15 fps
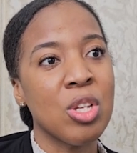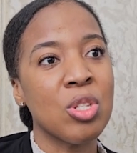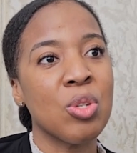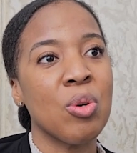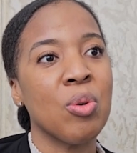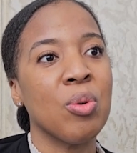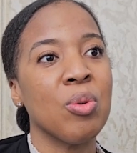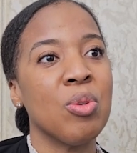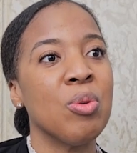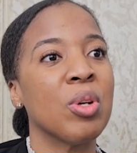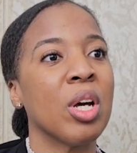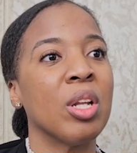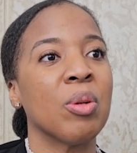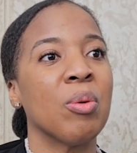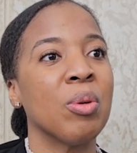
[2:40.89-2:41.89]
So you
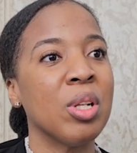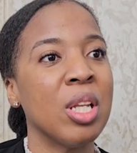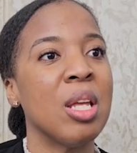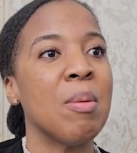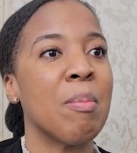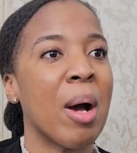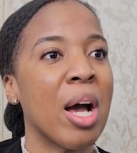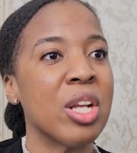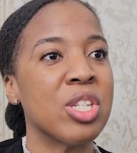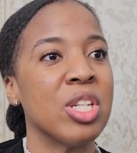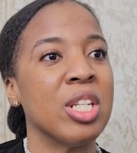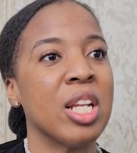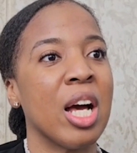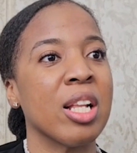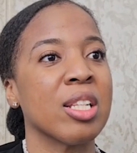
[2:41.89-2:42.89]
can only
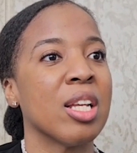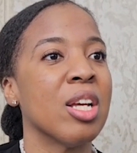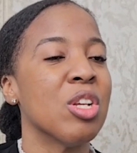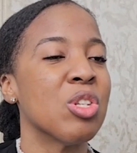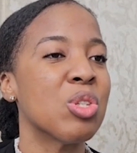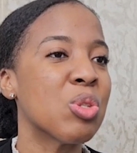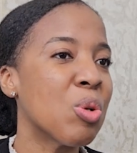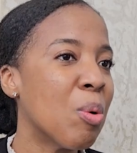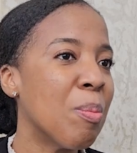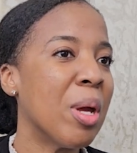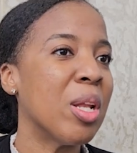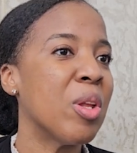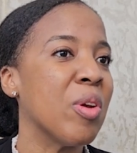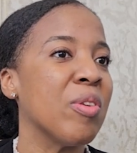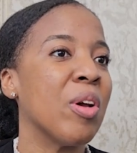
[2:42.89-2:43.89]
imagine that so
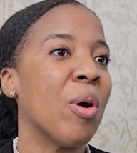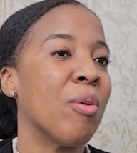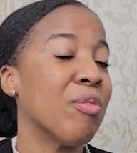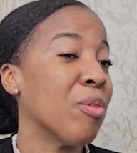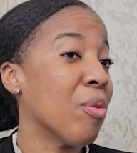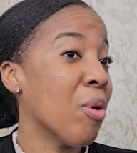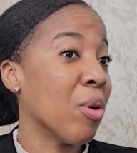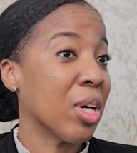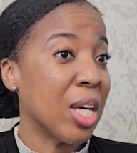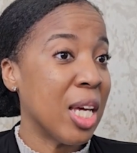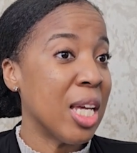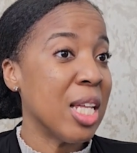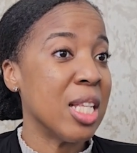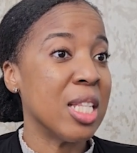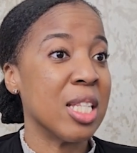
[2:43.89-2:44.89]
many of our
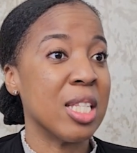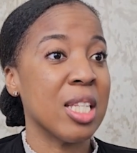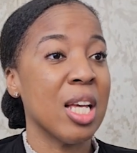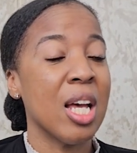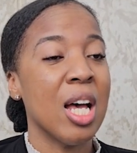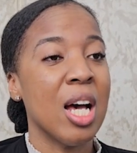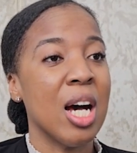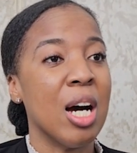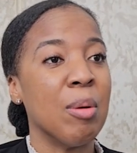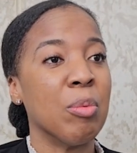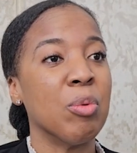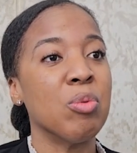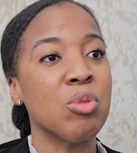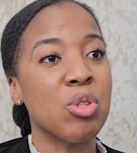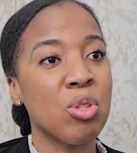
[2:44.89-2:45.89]
kids
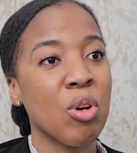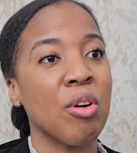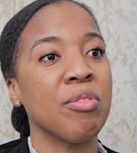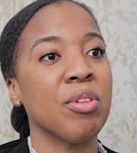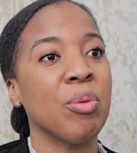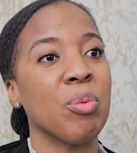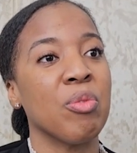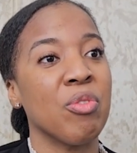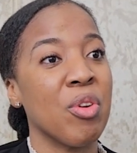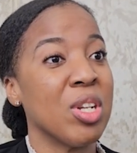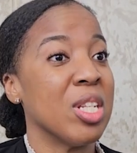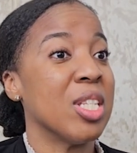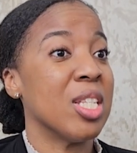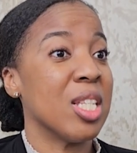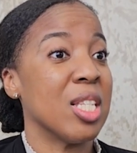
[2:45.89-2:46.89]
who suffer with
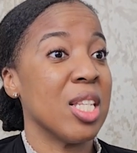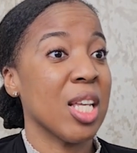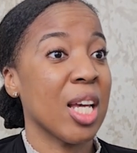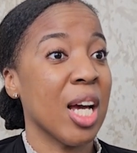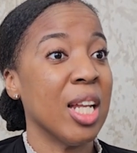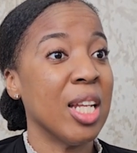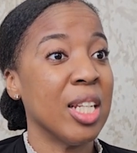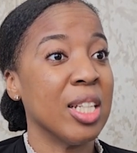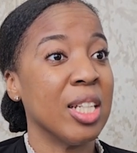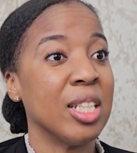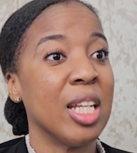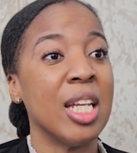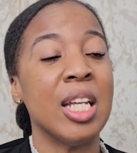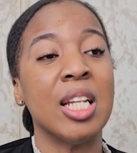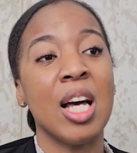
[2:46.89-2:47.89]
rare diseases in Canada,
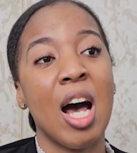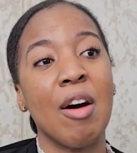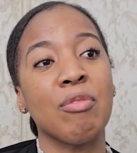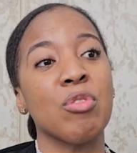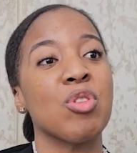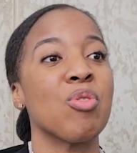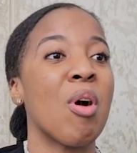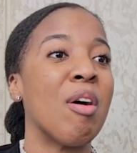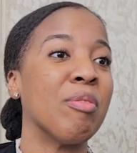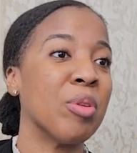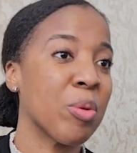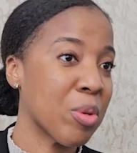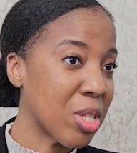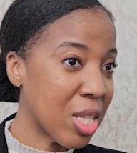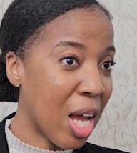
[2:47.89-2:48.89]
they either have to
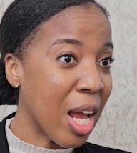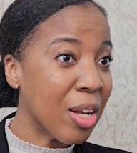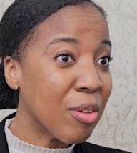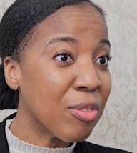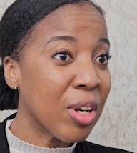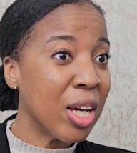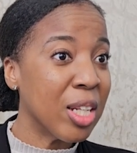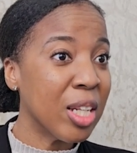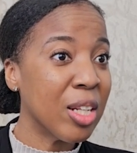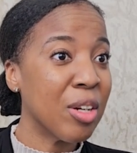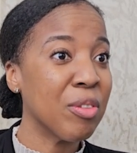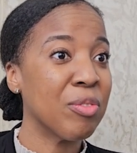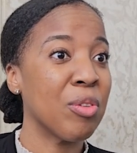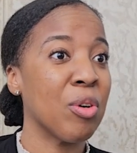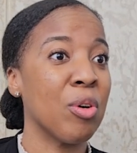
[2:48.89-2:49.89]
travel outside of
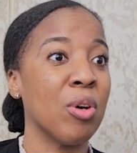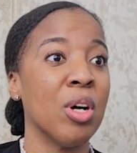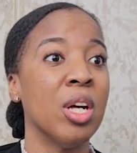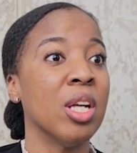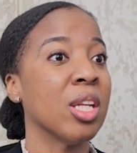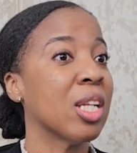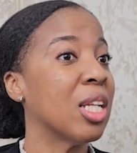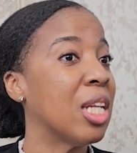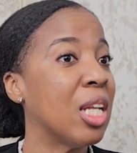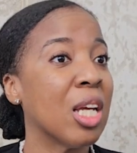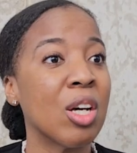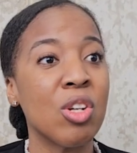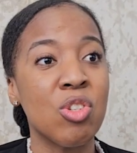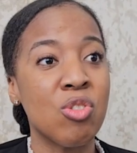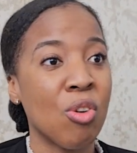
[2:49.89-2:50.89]
Canada for
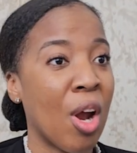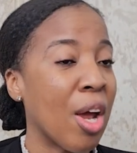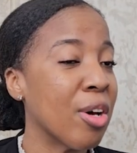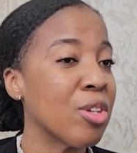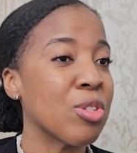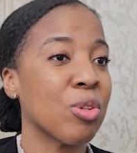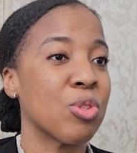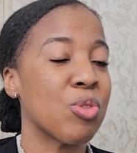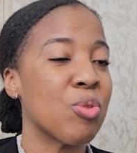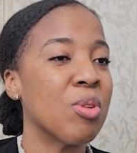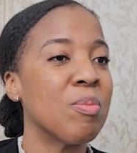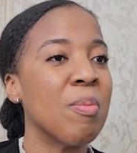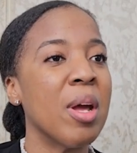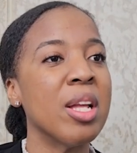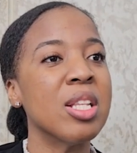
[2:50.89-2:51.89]
clinical trials or
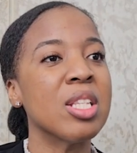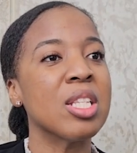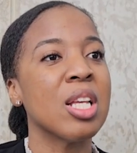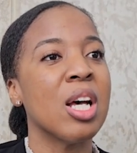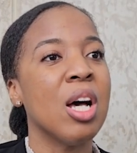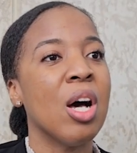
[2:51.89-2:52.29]
treatments,